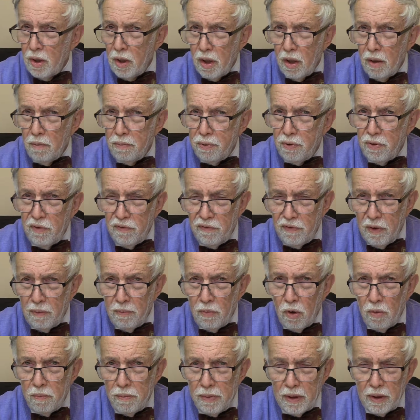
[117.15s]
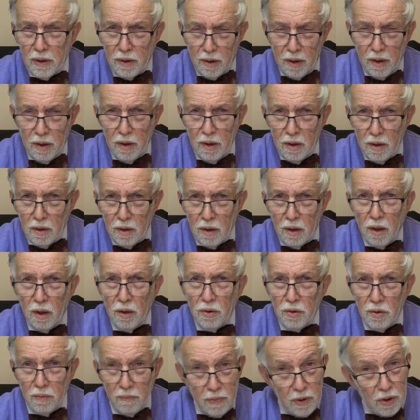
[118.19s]
improve their mobility,
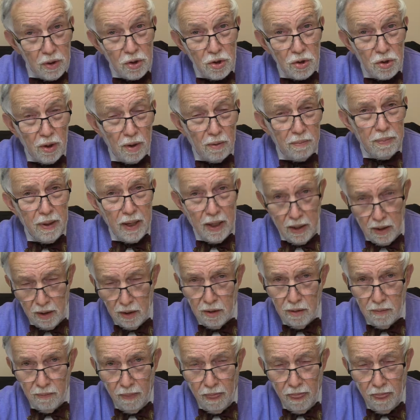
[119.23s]
diminish their pain.